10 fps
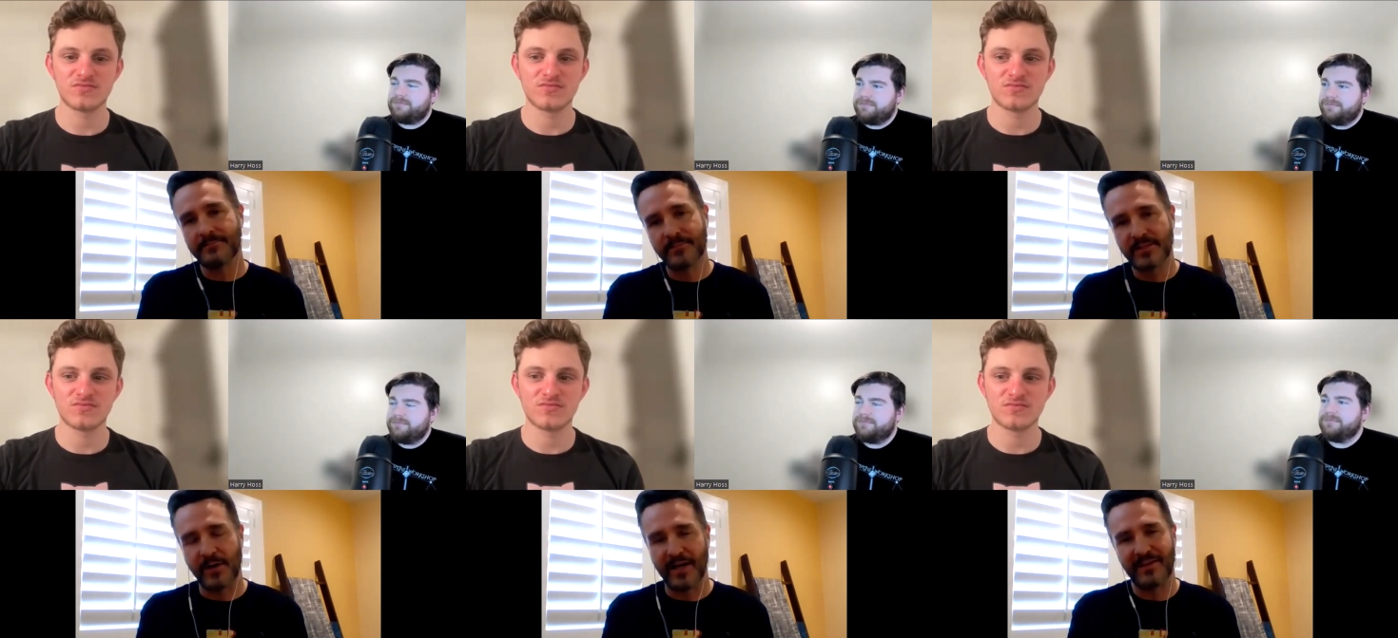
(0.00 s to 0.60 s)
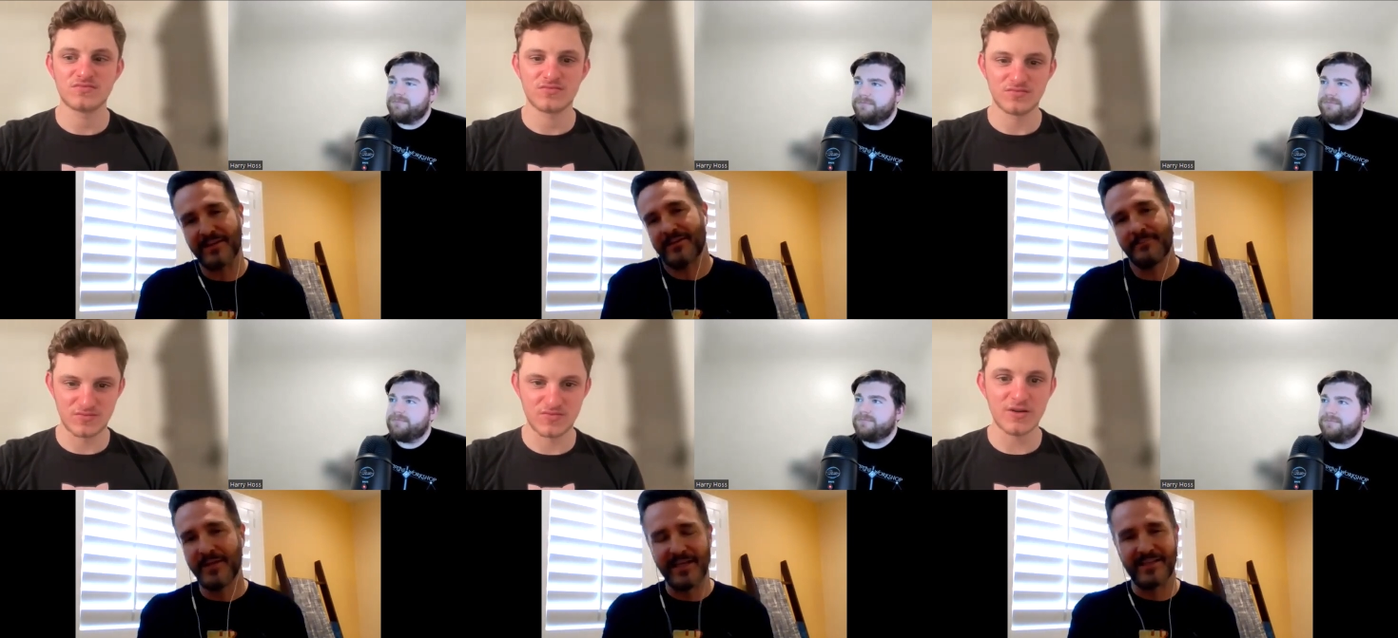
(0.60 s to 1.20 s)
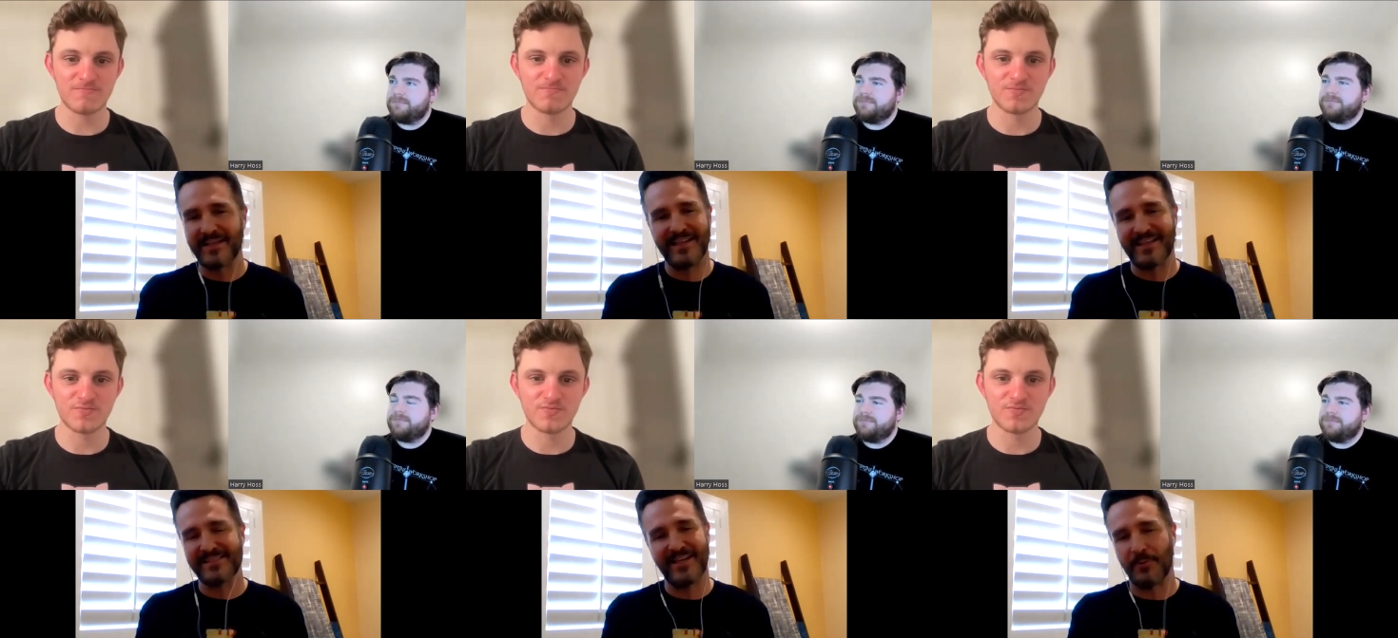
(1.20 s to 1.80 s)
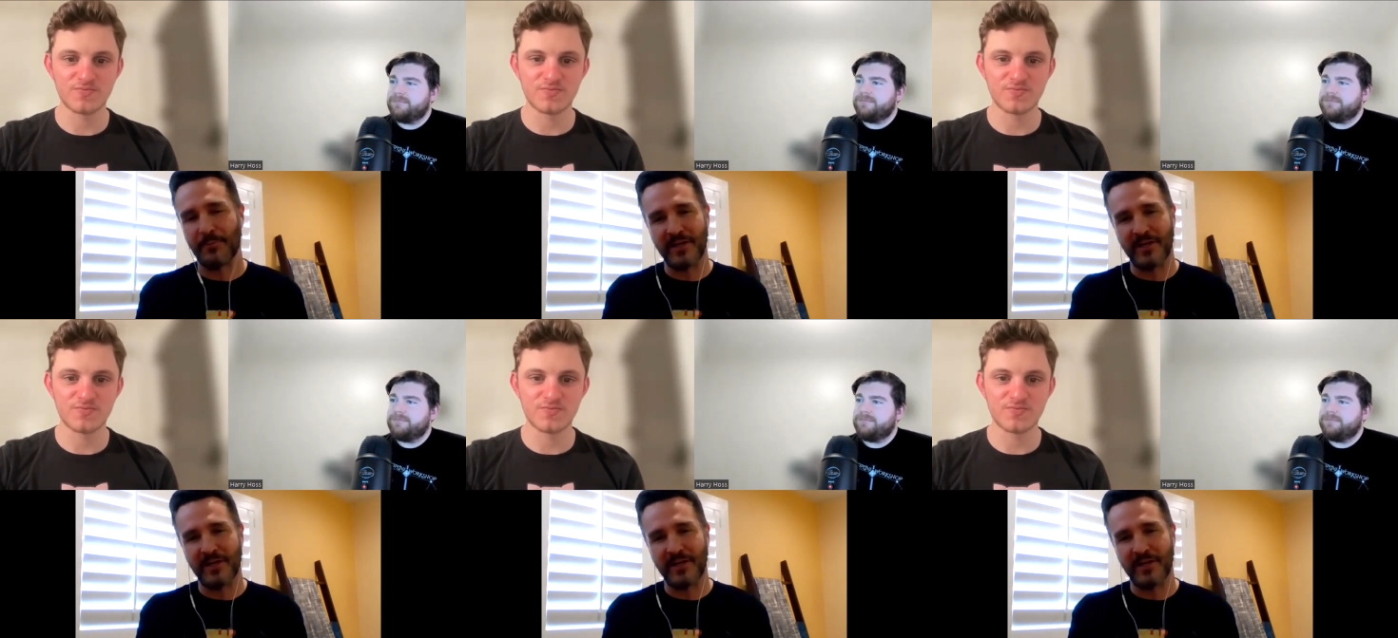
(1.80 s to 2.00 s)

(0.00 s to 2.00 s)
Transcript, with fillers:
Speaker 1: So I think yeah. it do- it doesn't help